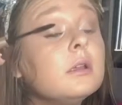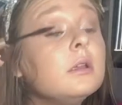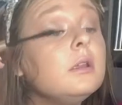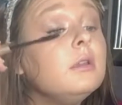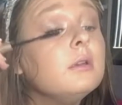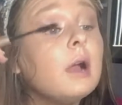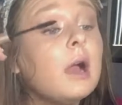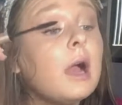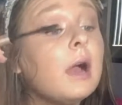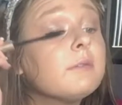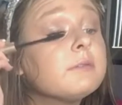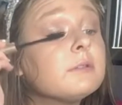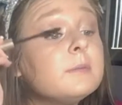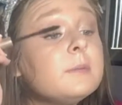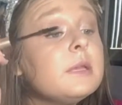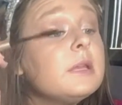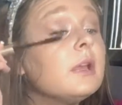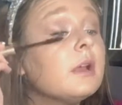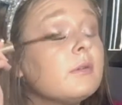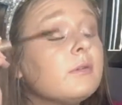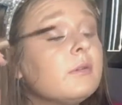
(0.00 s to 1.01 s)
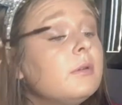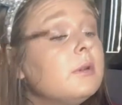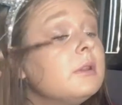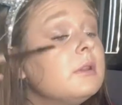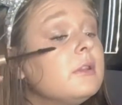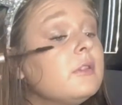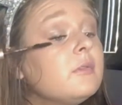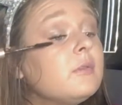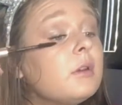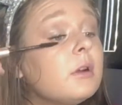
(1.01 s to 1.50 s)
You have to be careful with
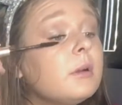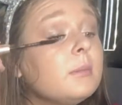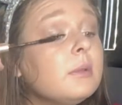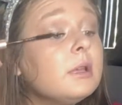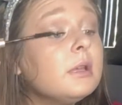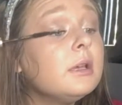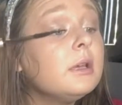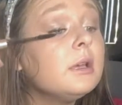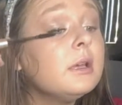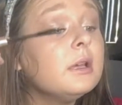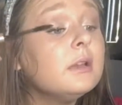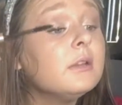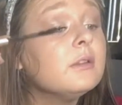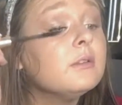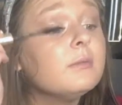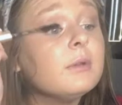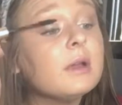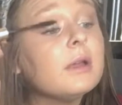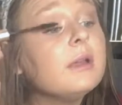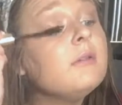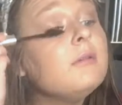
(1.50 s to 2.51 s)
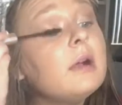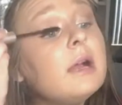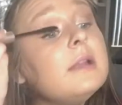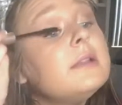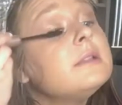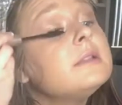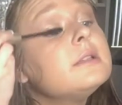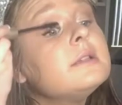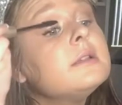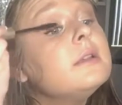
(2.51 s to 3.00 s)
this formula. It is very
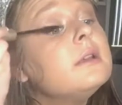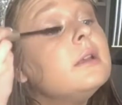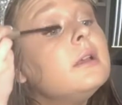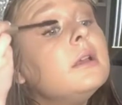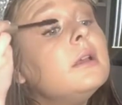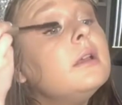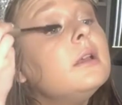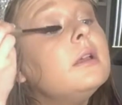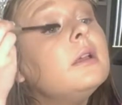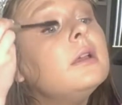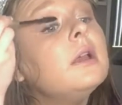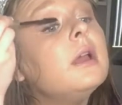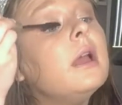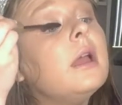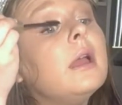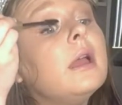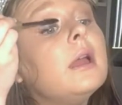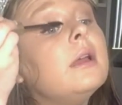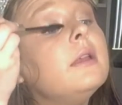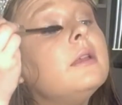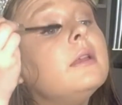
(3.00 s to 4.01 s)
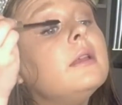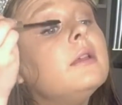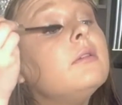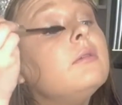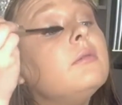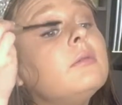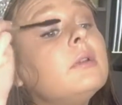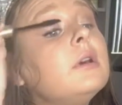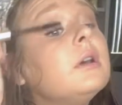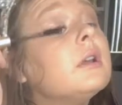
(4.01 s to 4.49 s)
wet and
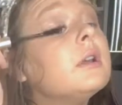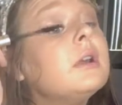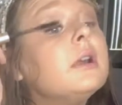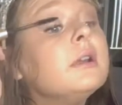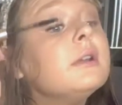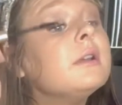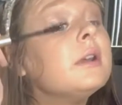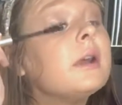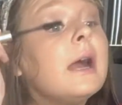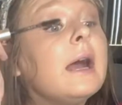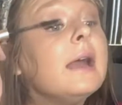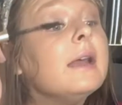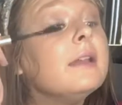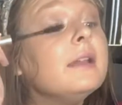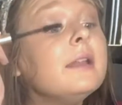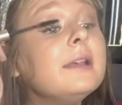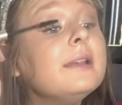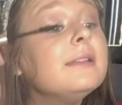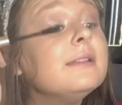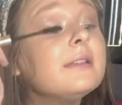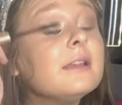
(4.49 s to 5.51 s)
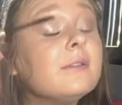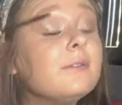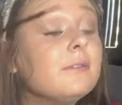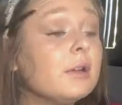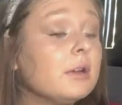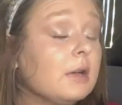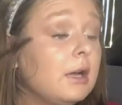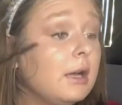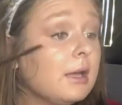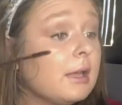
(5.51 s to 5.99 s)
it will get on your eyelids if
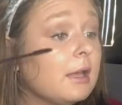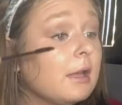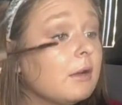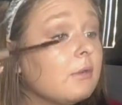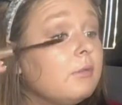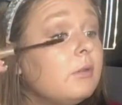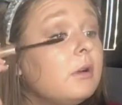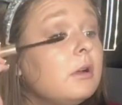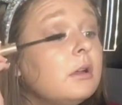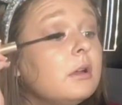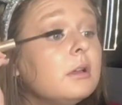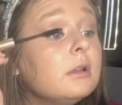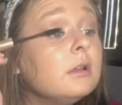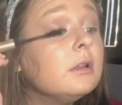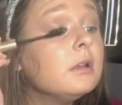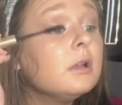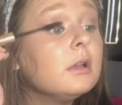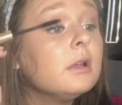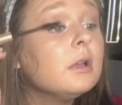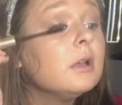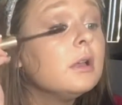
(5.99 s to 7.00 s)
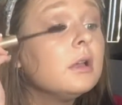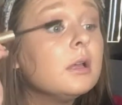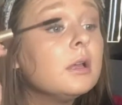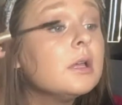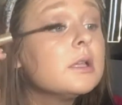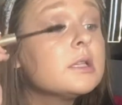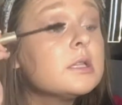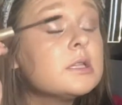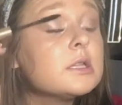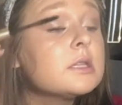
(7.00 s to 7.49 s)
you're not careful.
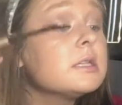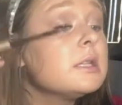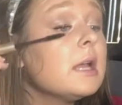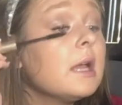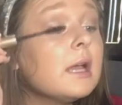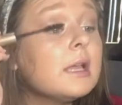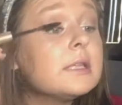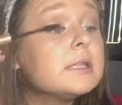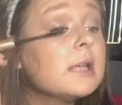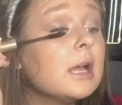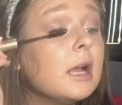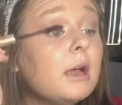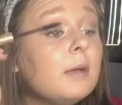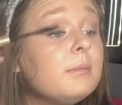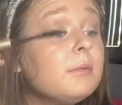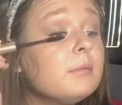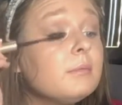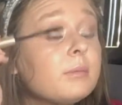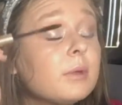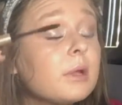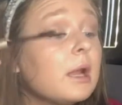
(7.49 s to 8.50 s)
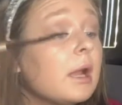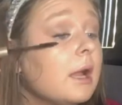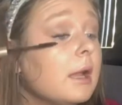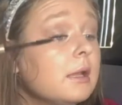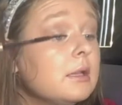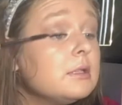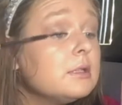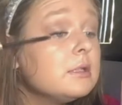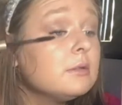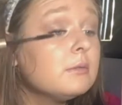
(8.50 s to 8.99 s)
So just a heads up, but
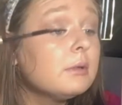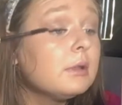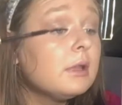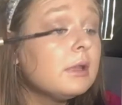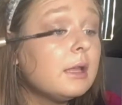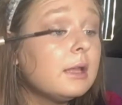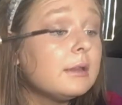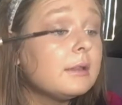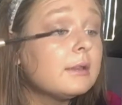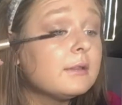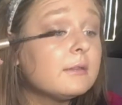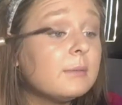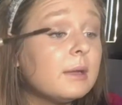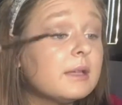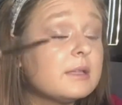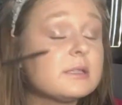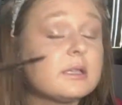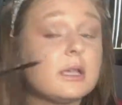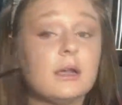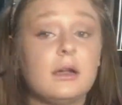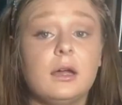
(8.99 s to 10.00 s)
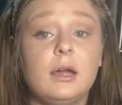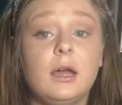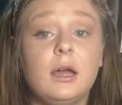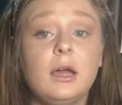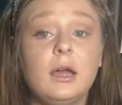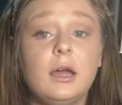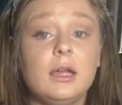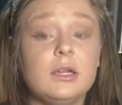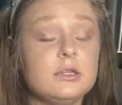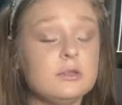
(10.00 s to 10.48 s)
I do really like this
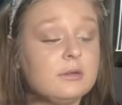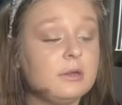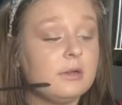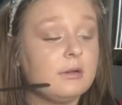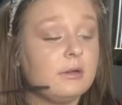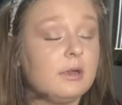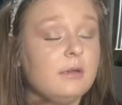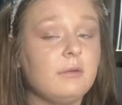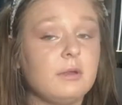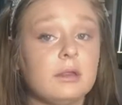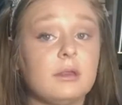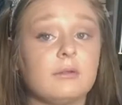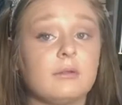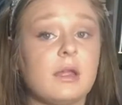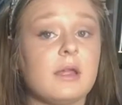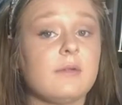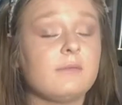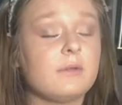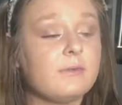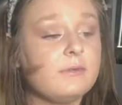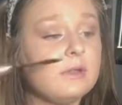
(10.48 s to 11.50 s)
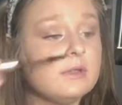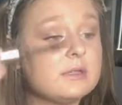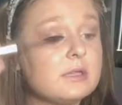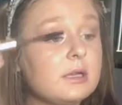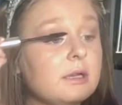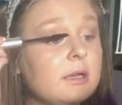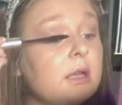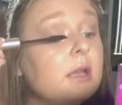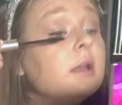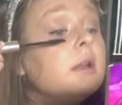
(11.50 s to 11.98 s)
mascara. I do agree with the rave reviews
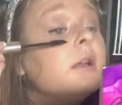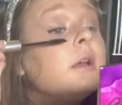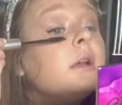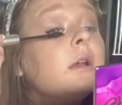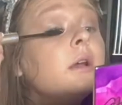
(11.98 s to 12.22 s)
on it.